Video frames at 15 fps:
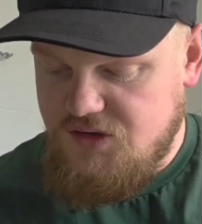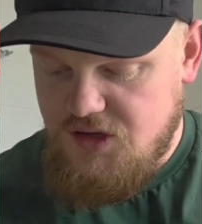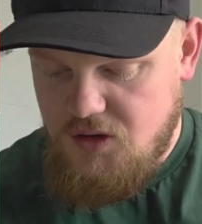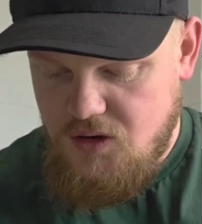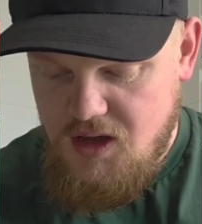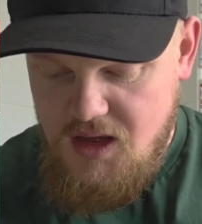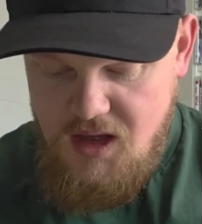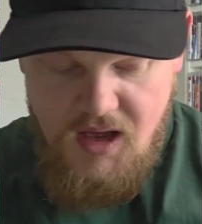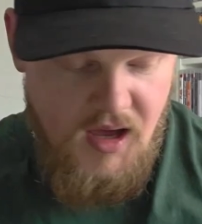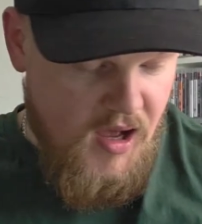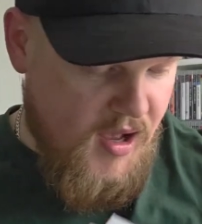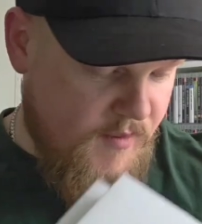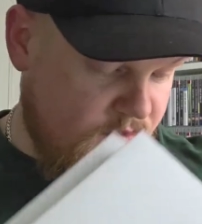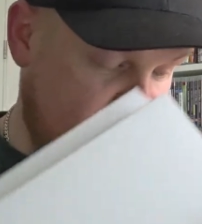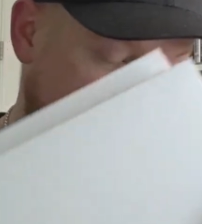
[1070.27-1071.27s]
So
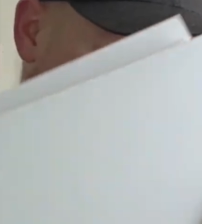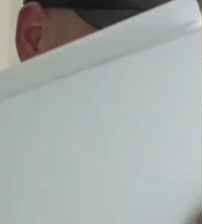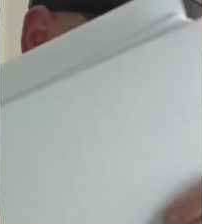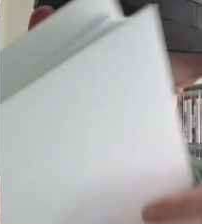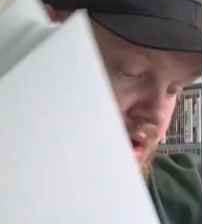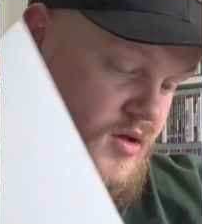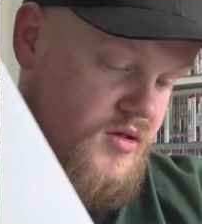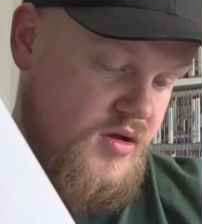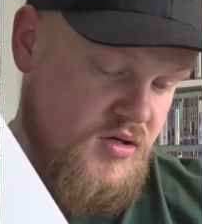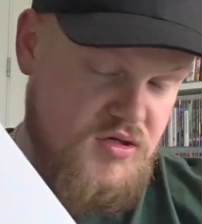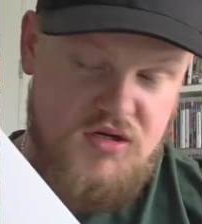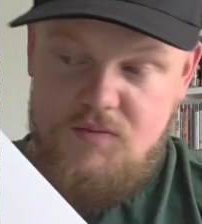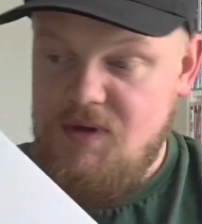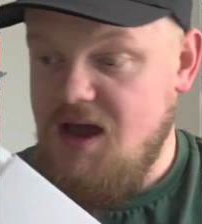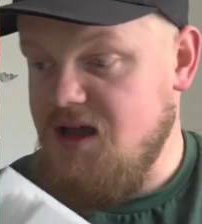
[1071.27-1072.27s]
yeah, not
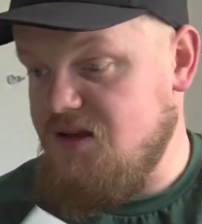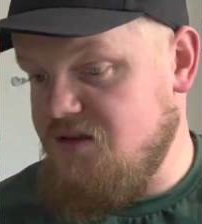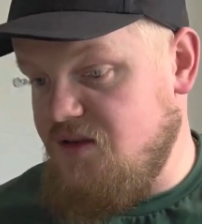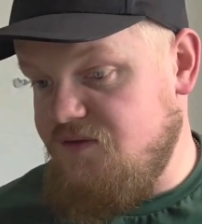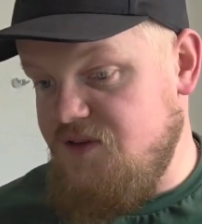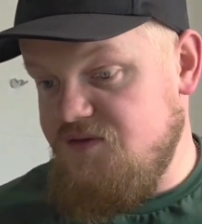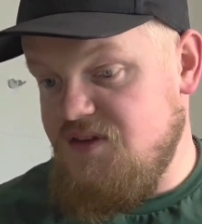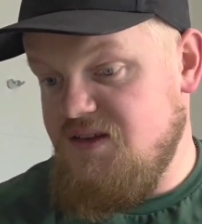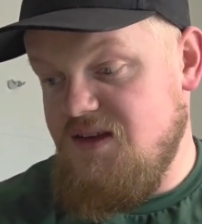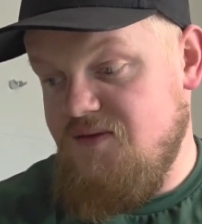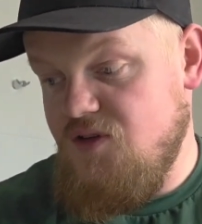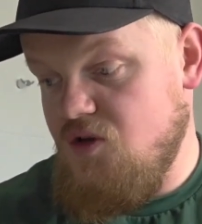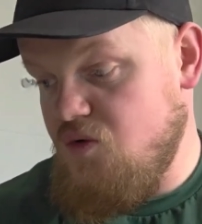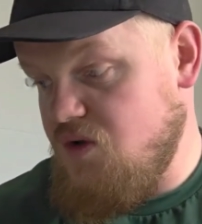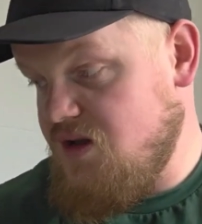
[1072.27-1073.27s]
too bad. So
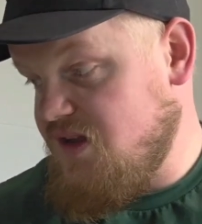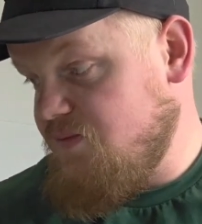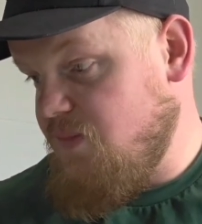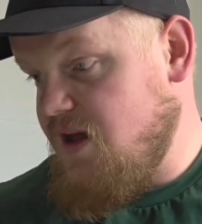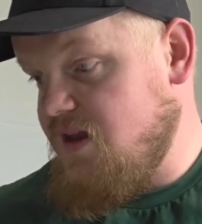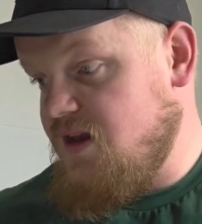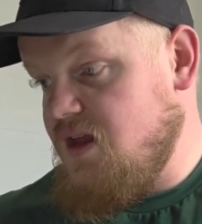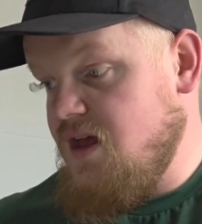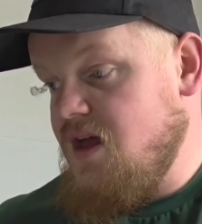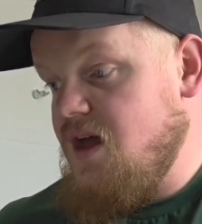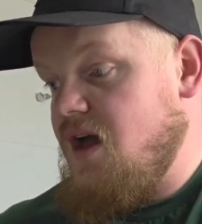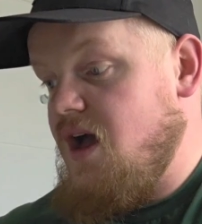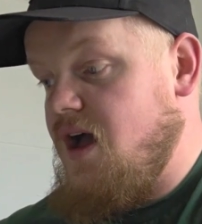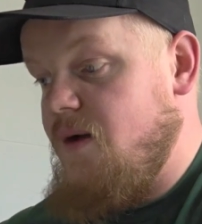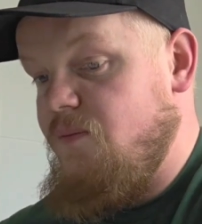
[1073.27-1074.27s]
£57 spent.
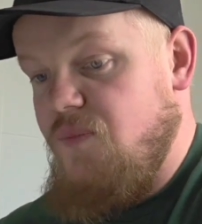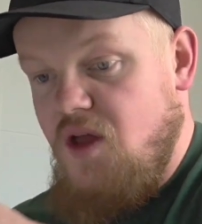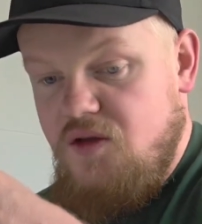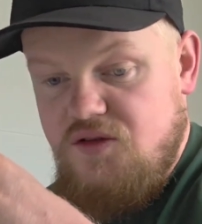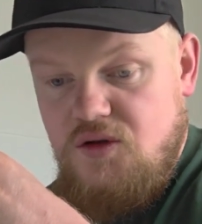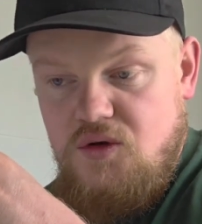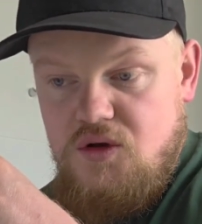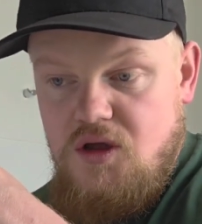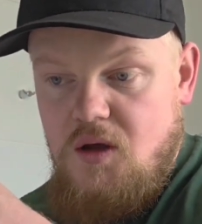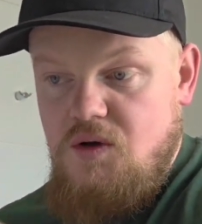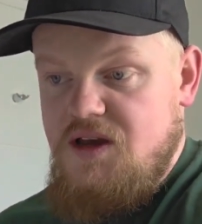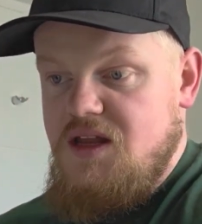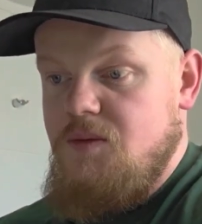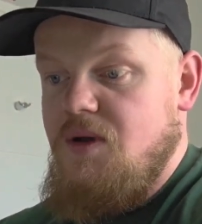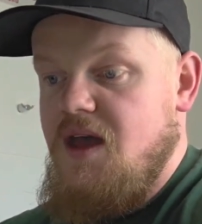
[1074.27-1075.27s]
Those will all go
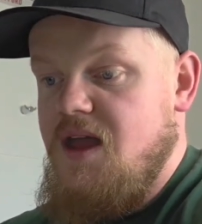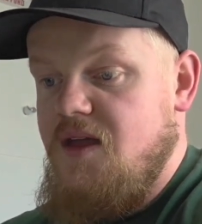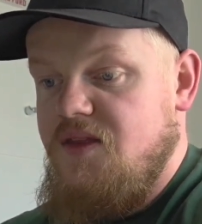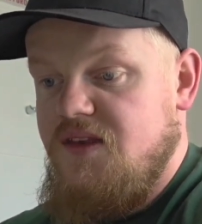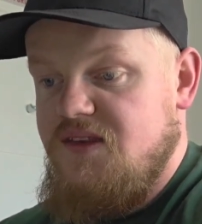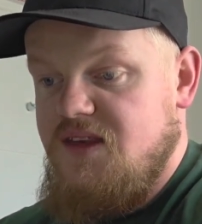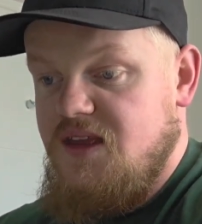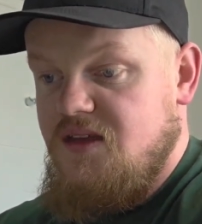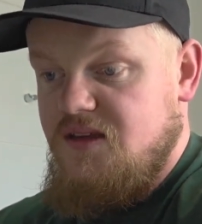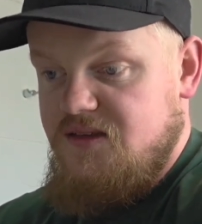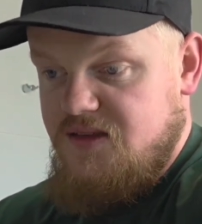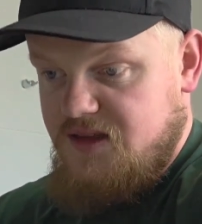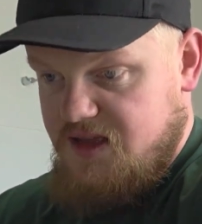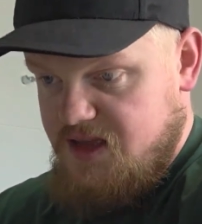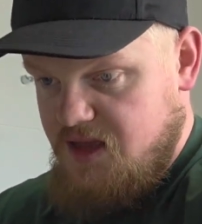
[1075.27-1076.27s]
on eBay, and the
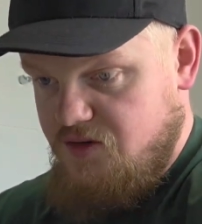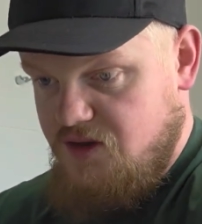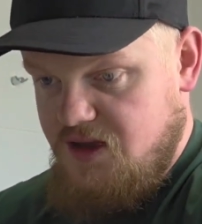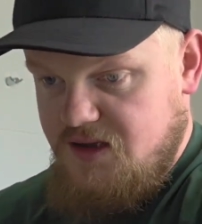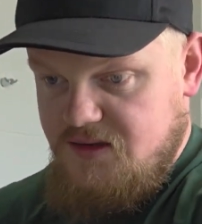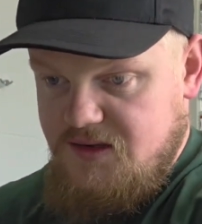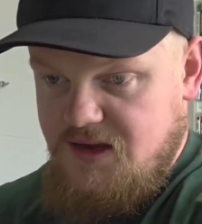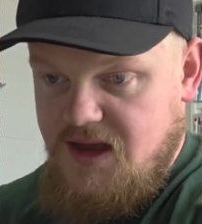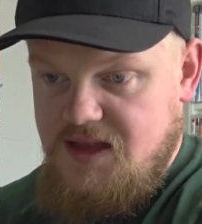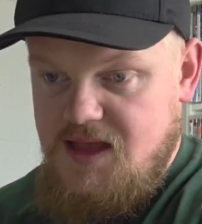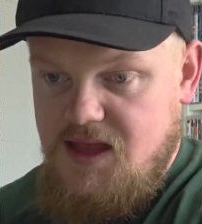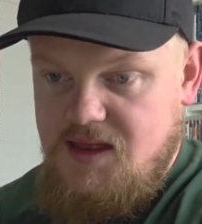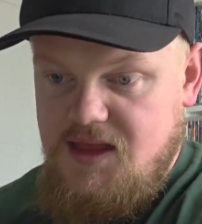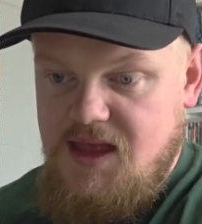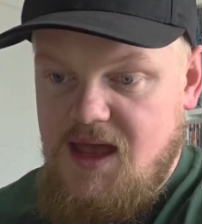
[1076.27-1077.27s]
stickers and the keyrings, and
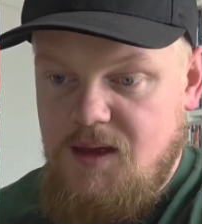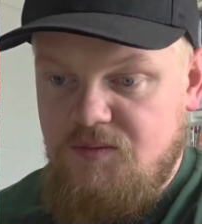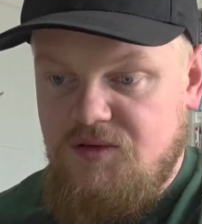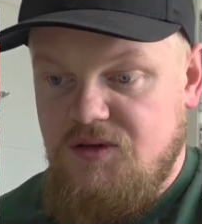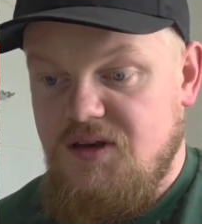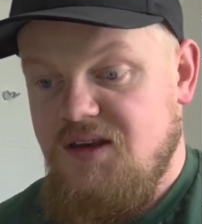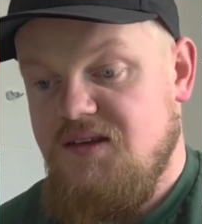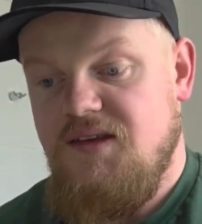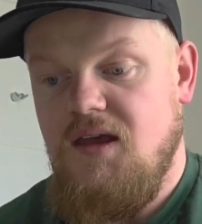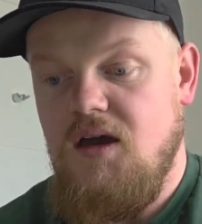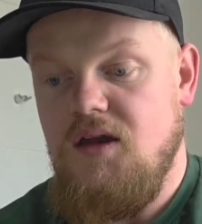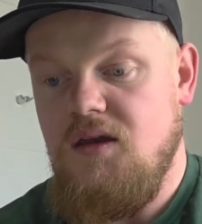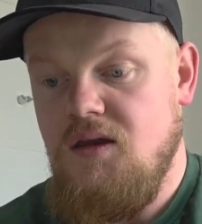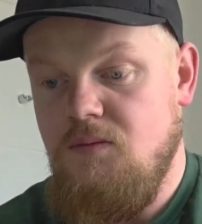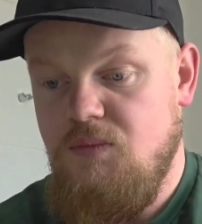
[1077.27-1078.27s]
then the games I'm going to sit
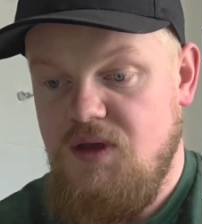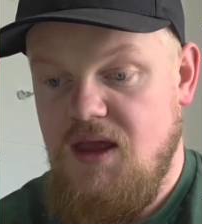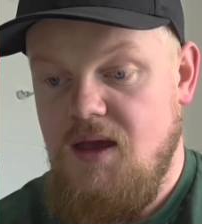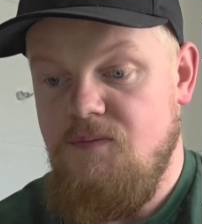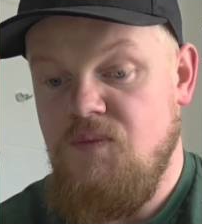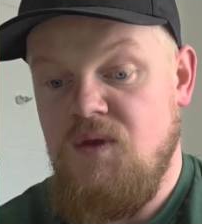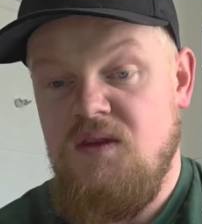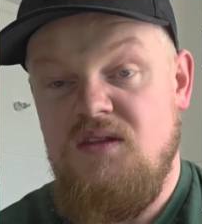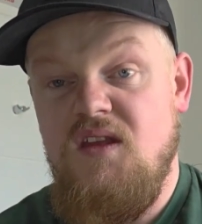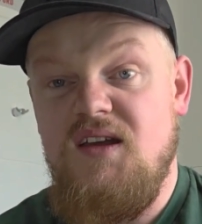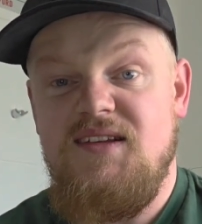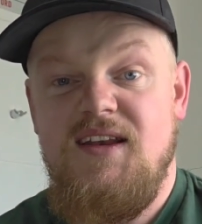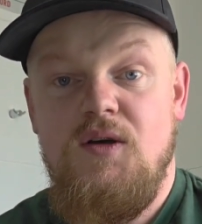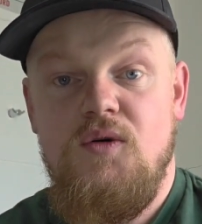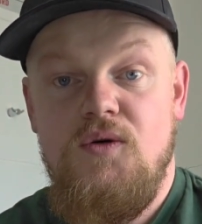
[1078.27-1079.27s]
on. But yeah,
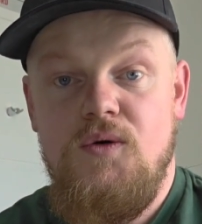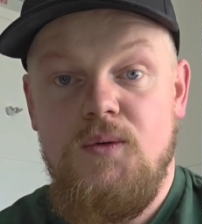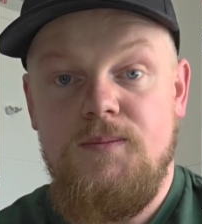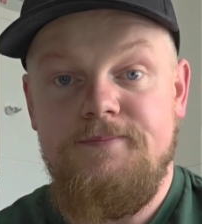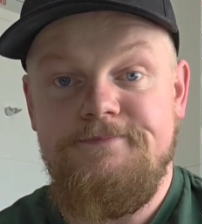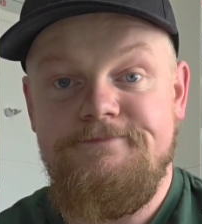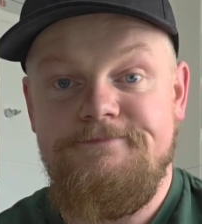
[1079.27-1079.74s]
nice little haul.